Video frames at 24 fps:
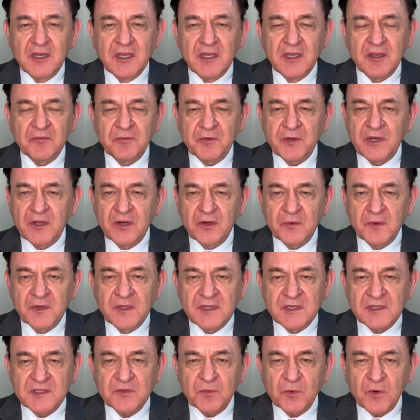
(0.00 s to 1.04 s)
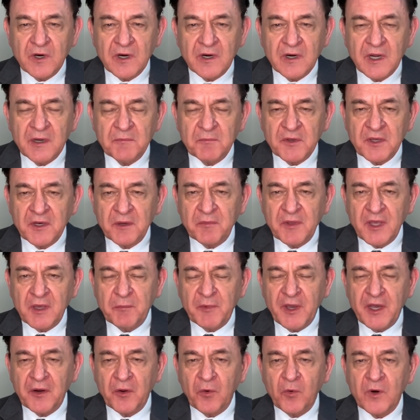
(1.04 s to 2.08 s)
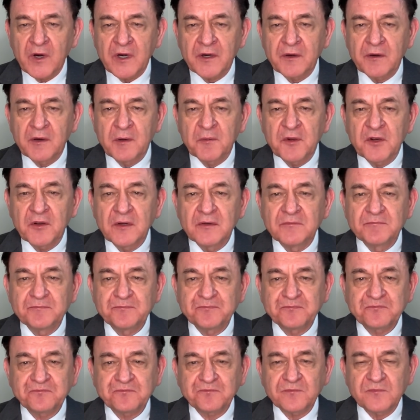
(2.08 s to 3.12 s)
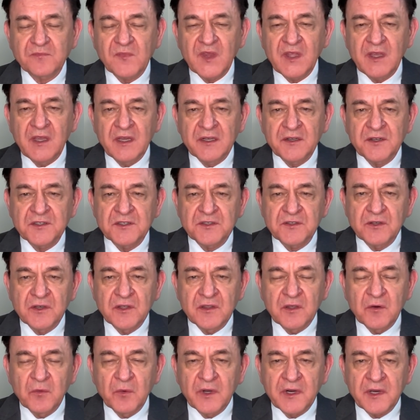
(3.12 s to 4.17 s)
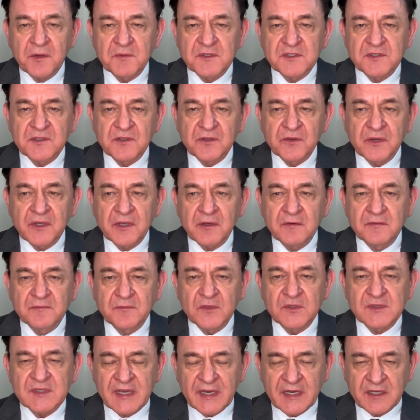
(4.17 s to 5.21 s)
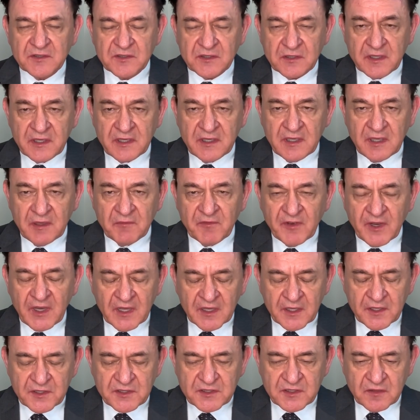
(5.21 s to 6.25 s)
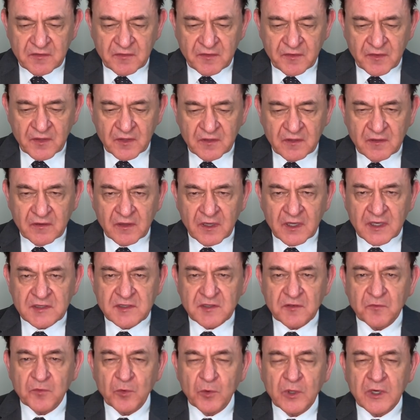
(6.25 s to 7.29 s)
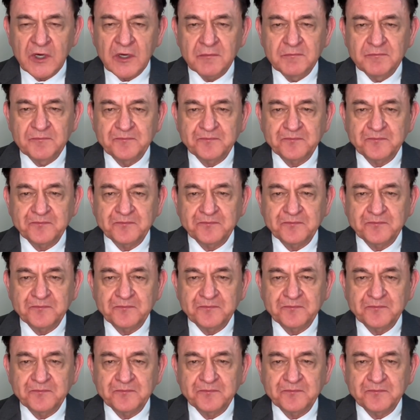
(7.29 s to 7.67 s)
if we don't win this war, I'm going to come out a war criminal. He understood that what he was doing was actually in violation of the laws of war.